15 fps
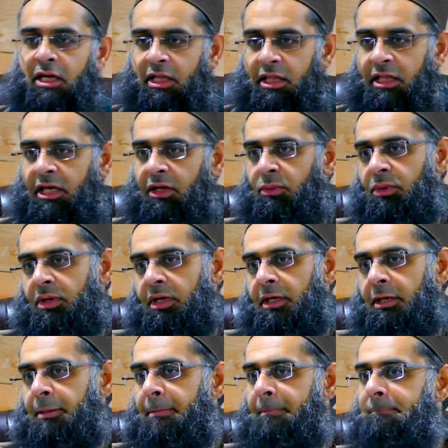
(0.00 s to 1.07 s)
This
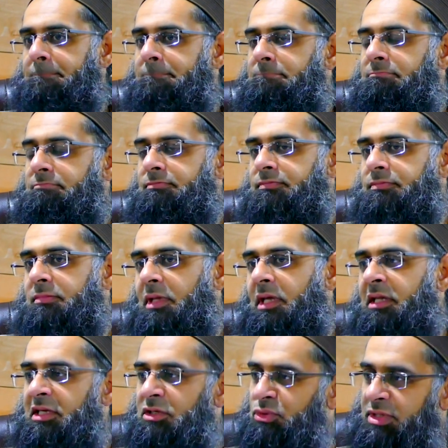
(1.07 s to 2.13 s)

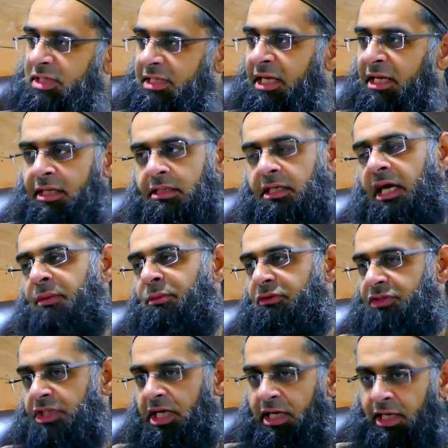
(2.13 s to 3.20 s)
was still the time of
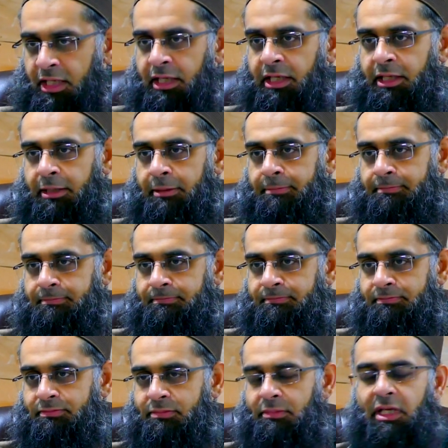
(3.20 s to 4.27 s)
Jahiliyyah.
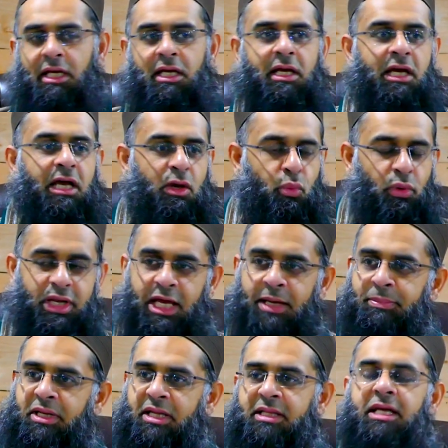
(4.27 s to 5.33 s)
And what
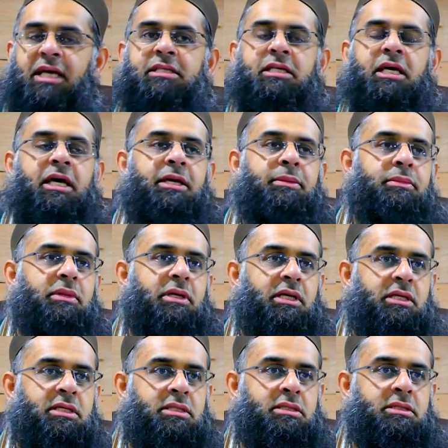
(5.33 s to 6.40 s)
happened at that time
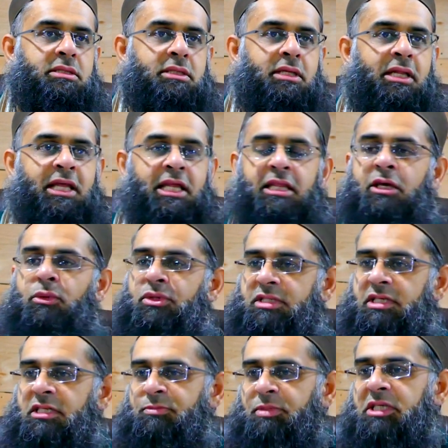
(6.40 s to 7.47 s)
is that there was
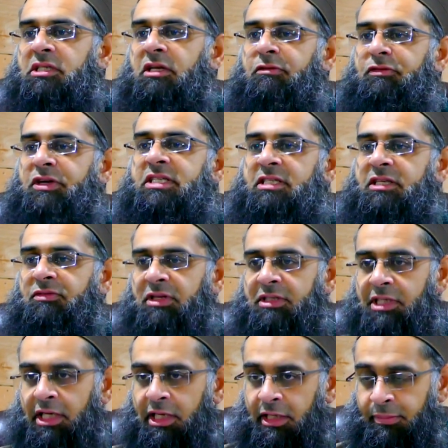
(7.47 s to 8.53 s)
a special festival
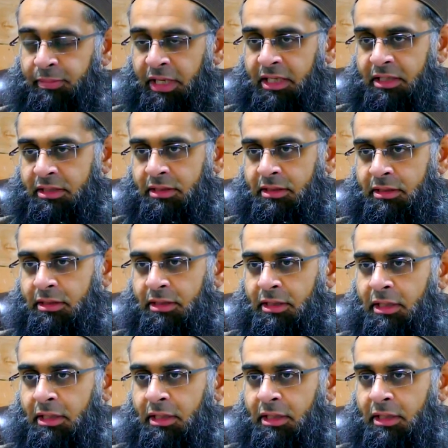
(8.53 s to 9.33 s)
taking place